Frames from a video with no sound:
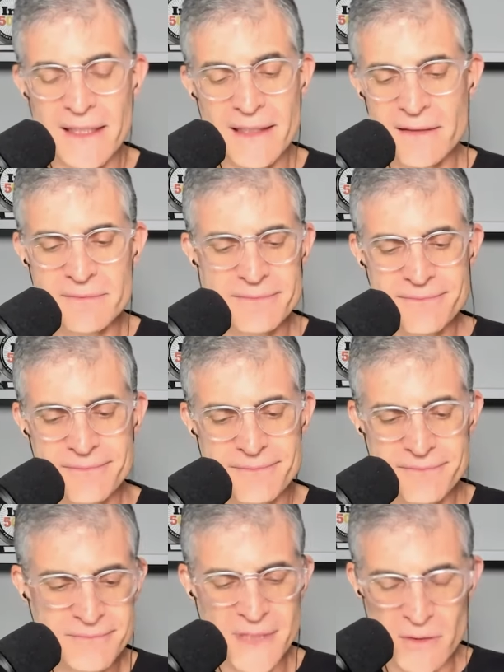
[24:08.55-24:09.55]
In
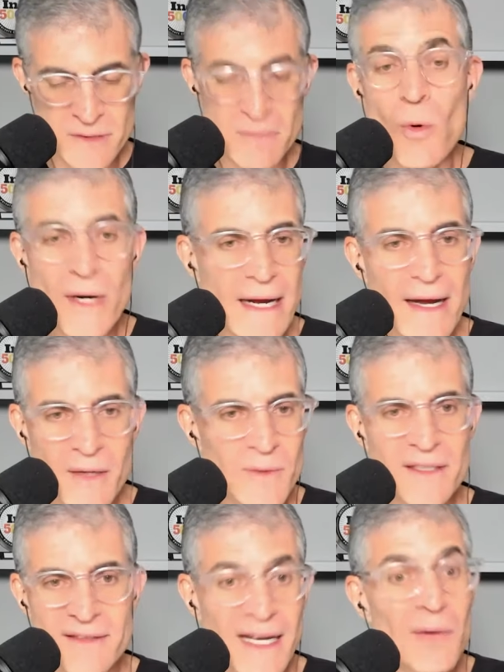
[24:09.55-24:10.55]
you know Des Moines,
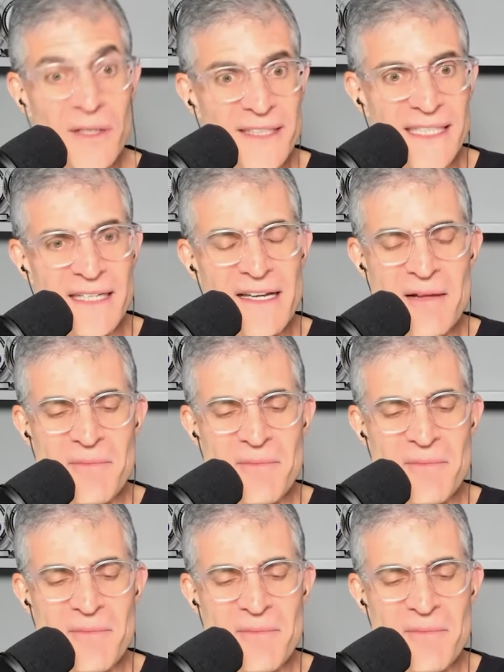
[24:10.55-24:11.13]
Iowa, not really.